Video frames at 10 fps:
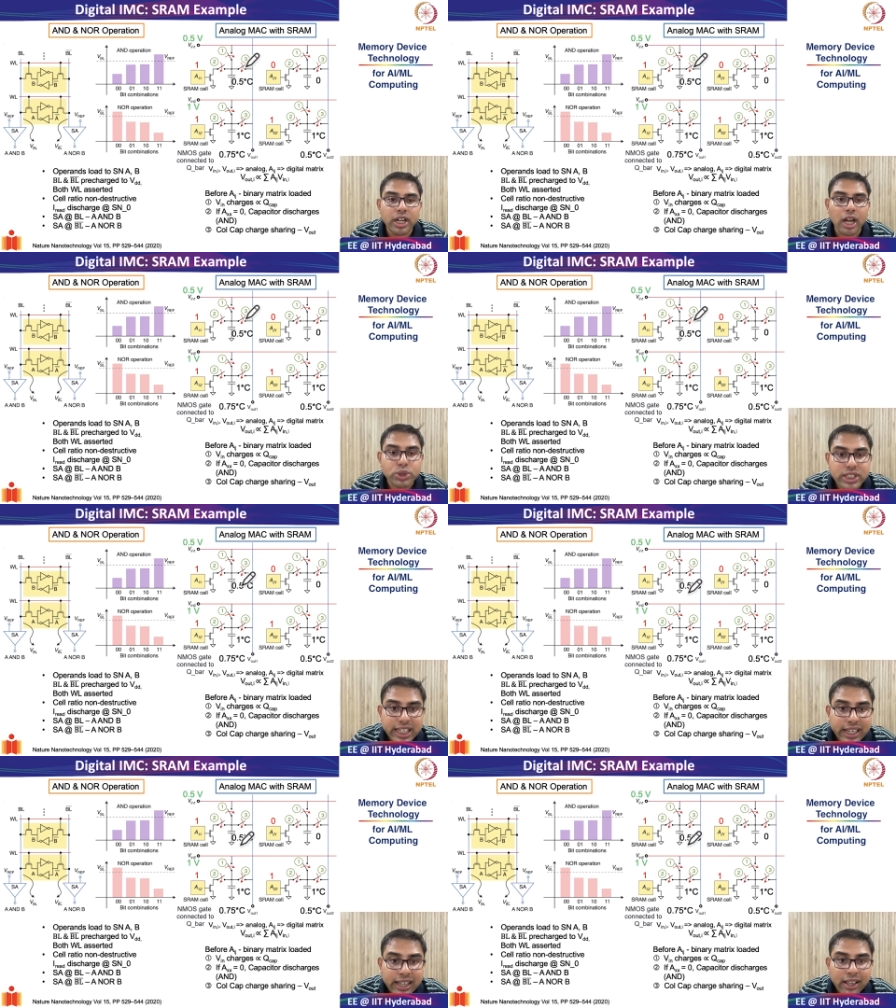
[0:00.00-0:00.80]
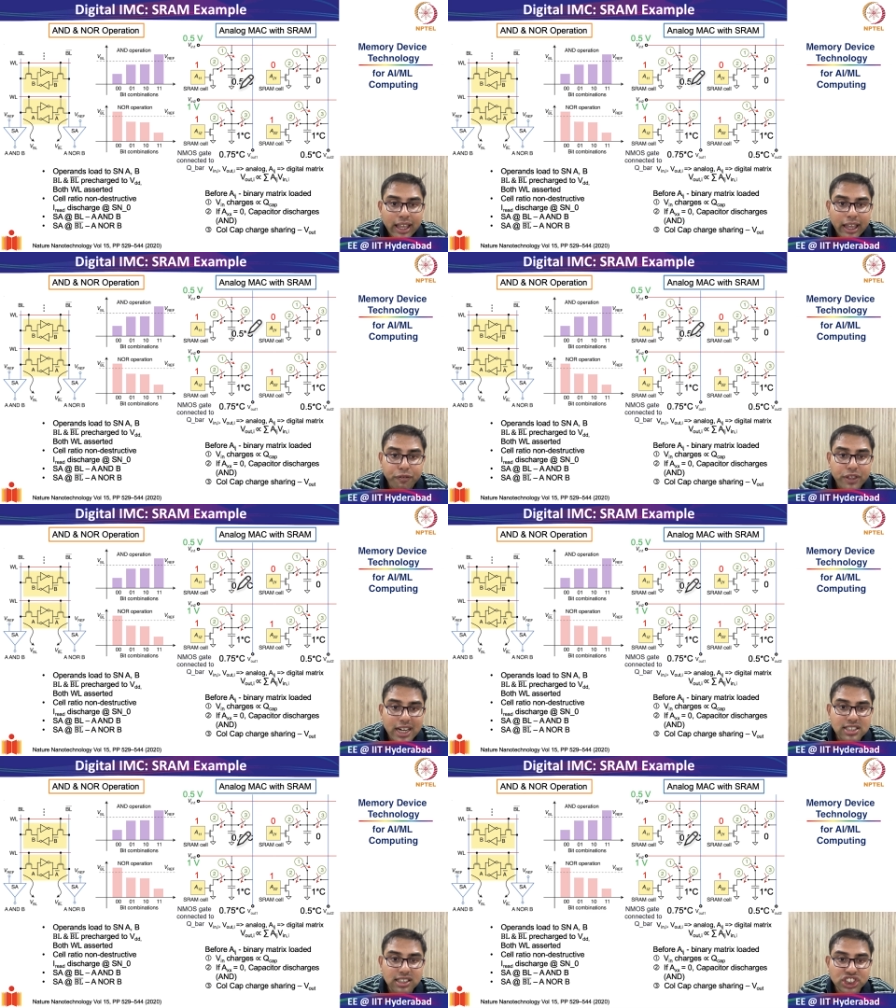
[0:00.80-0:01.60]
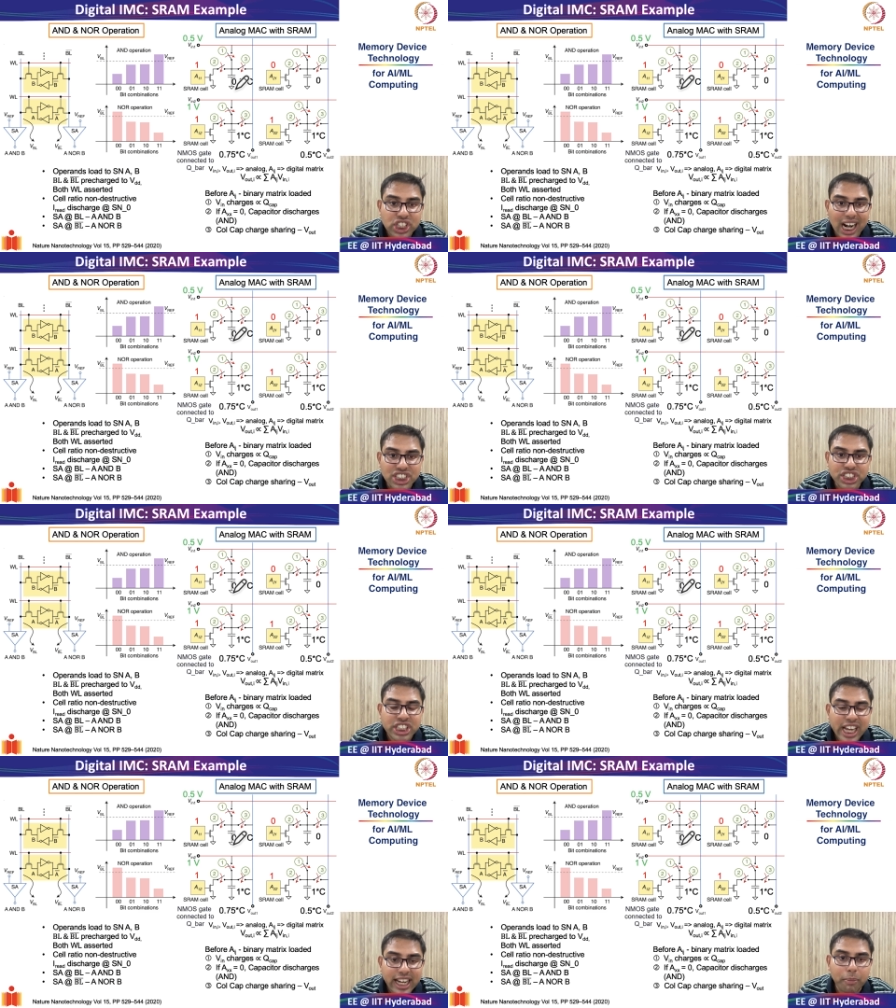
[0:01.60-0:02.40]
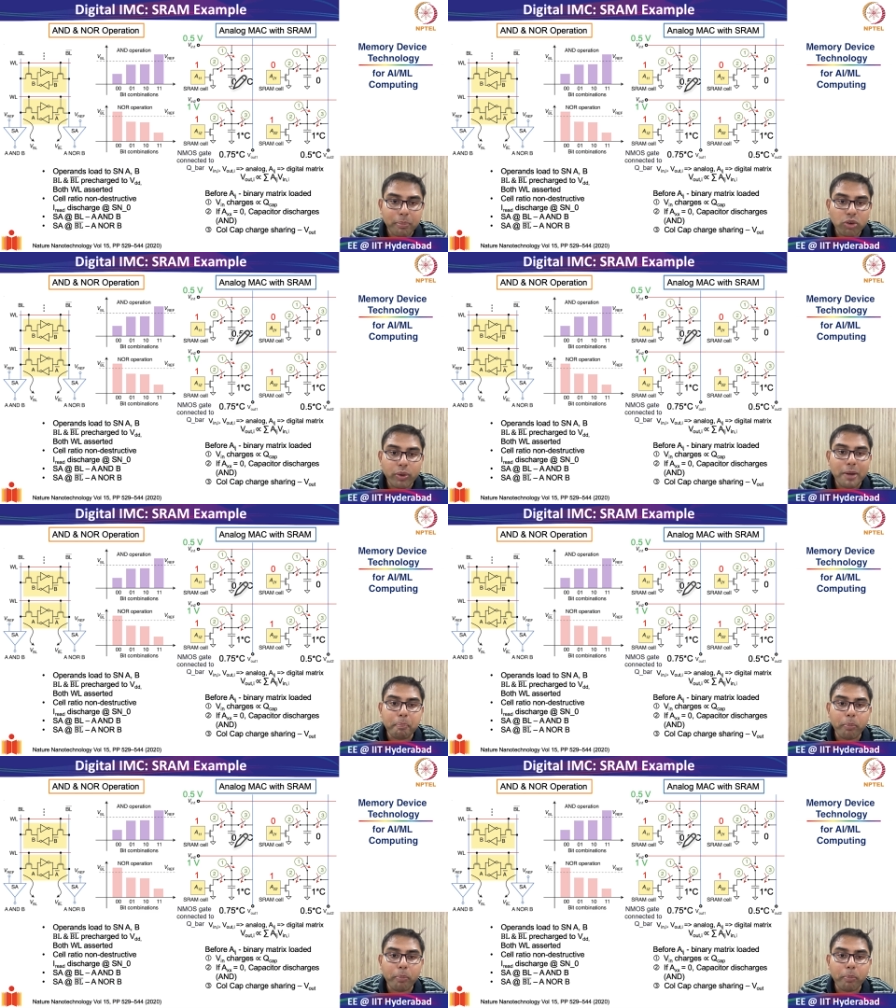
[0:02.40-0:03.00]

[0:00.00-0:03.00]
Now see, if there is a charge sharing between